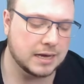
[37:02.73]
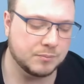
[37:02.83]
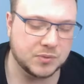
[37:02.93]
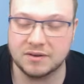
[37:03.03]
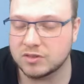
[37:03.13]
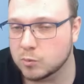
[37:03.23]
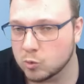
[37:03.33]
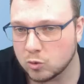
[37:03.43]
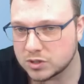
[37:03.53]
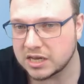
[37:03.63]
giving them a
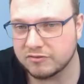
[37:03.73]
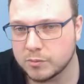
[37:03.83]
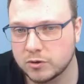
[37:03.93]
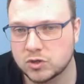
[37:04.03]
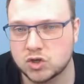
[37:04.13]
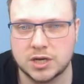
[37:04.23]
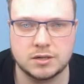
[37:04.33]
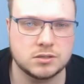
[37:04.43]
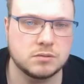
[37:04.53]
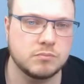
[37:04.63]
ward save from Oak and
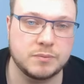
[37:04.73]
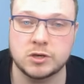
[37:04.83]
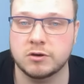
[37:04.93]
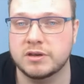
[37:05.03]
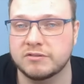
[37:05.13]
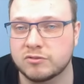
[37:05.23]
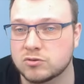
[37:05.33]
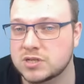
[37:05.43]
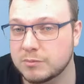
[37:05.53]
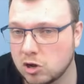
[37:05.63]
Shield, maybe you're going for
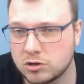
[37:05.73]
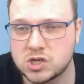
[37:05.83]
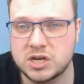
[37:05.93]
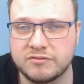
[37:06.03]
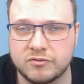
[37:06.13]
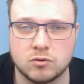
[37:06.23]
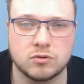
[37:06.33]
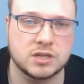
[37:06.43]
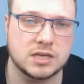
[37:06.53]
Demonology for the